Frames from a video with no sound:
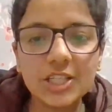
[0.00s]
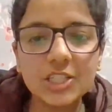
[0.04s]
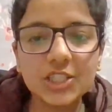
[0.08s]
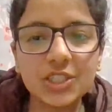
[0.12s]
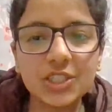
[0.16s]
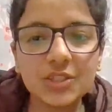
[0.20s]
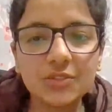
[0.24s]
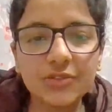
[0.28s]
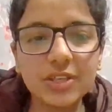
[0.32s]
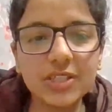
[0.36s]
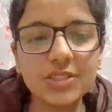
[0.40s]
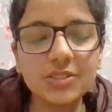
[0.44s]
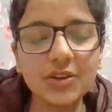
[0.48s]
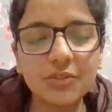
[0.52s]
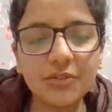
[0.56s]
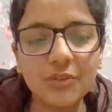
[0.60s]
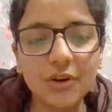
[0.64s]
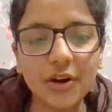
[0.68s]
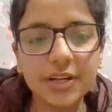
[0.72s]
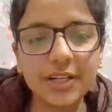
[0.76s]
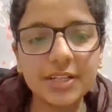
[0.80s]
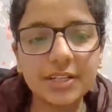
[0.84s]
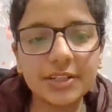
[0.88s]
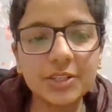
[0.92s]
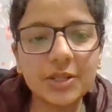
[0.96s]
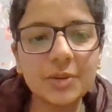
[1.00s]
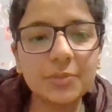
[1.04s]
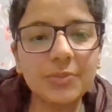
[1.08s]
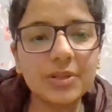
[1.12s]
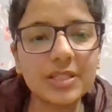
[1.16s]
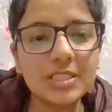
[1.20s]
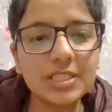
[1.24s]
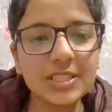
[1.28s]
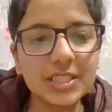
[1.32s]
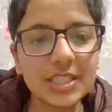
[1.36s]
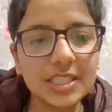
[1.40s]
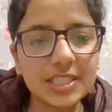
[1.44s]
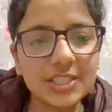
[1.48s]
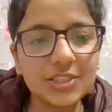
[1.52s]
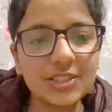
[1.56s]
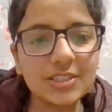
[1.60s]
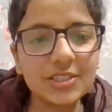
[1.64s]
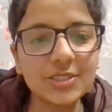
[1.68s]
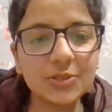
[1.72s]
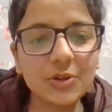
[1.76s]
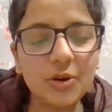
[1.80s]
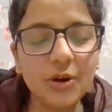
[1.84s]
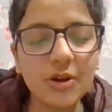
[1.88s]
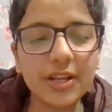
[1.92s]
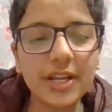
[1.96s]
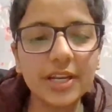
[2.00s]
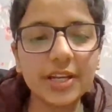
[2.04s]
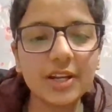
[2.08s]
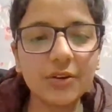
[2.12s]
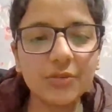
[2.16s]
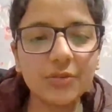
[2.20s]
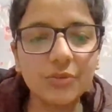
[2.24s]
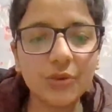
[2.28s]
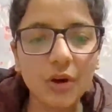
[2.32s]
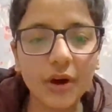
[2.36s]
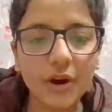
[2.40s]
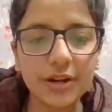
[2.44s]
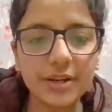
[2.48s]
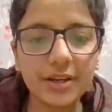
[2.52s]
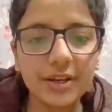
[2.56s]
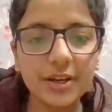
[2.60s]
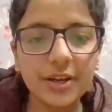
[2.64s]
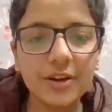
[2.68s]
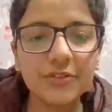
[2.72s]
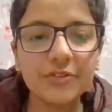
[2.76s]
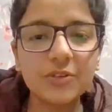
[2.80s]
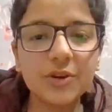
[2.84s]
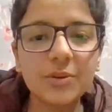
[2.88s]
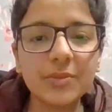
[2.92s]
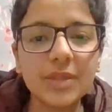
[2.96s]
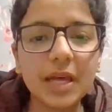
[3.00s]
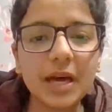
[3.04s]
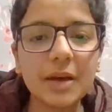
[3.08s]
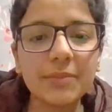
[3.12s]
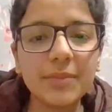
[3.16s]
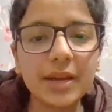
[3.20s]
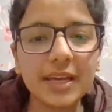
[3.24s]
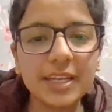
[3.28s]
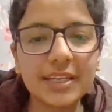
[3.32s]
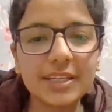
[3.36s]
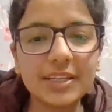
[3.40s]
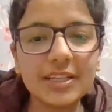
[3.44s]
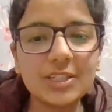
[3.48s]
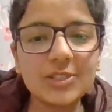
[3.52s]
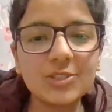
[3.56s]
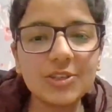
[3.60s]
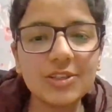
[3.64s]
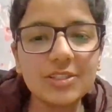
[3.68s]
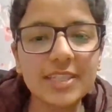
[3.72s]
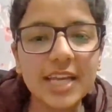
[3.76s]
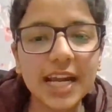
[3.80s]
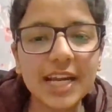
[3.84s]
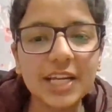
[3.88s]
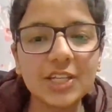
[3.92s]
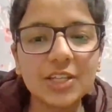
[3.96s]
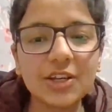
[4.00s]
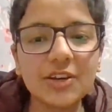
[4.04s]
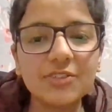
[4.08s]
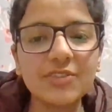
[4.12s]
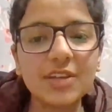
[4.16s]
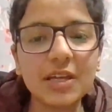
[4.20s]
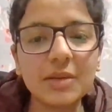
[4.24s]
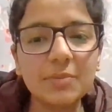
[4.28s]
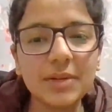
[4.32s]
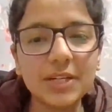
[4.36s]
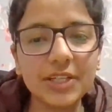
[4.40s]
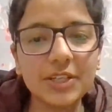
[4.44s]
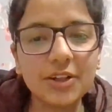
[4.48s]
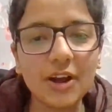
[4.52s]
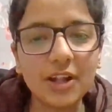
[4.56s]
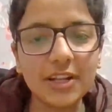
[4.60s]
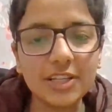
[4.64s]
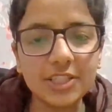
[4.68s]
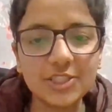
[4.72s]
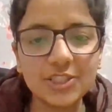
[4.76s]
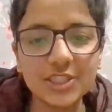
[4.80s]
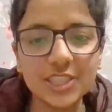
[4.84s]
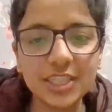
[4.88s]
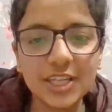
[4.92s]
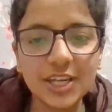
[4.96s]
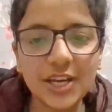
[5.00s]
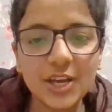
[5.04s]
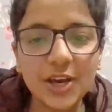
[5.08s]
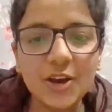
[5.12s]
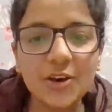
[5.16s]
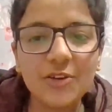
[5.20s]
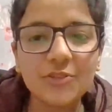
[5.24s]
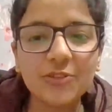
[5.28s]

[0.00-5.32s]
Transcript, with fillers: she was awarded the prestigious Scholar Award from the American Society of Hematology